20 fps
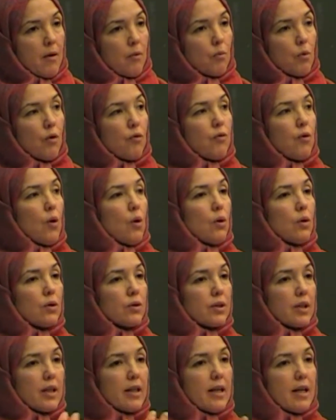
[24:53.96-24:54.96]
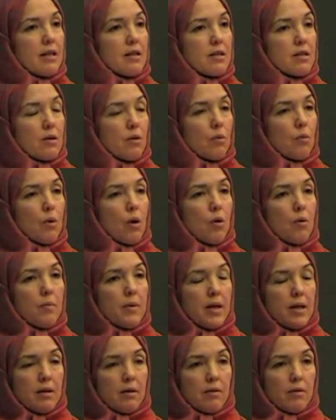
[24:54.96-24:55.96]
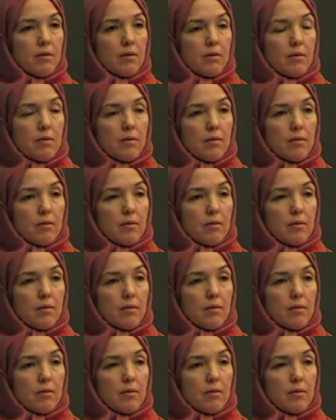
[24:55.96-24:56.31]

revolt against the Roman